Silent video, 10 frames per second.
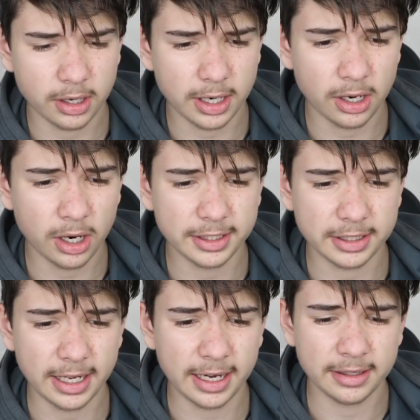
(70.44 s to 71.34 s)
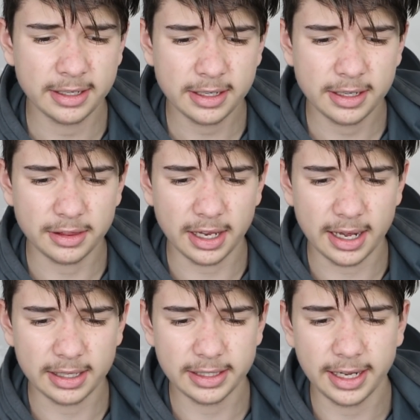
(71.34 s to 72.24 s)
highly doubt
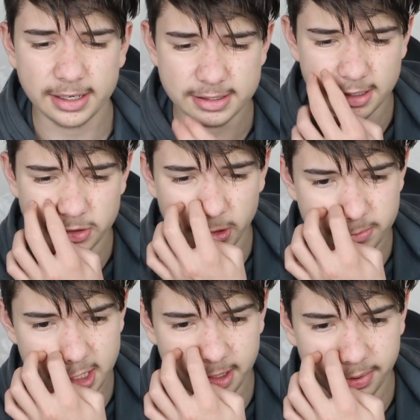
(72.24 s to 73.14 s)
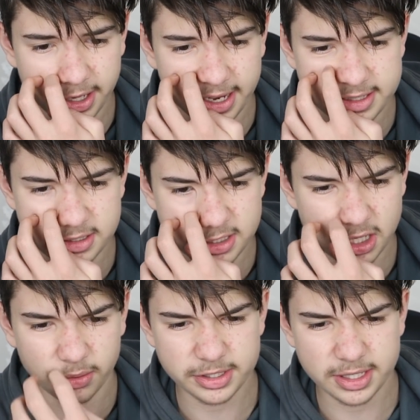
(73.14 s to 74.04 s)
that Laird is in the top 10 plays, and
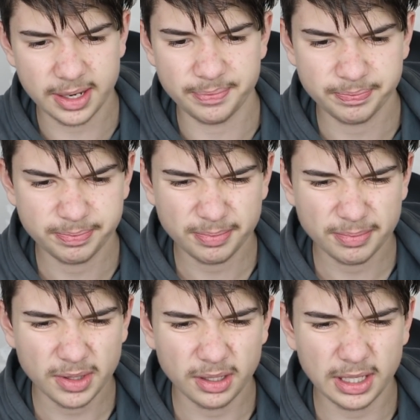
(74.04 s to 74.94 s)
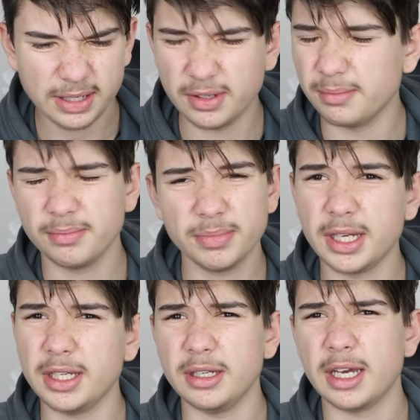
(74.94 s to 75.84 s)
so is even
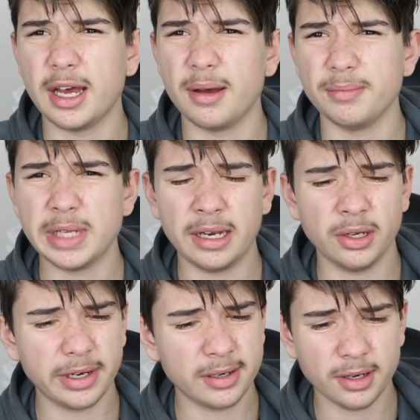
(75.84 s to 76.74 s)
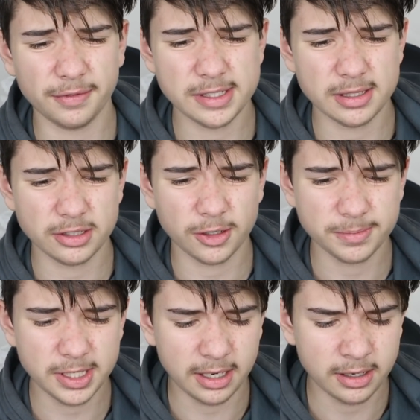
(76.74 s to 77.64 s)
bloody Natanui. I don't know if he's in the
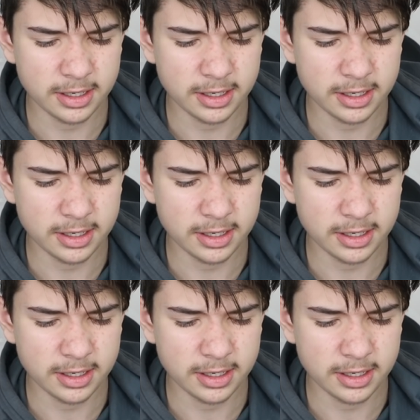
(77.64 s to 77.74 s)
top 10.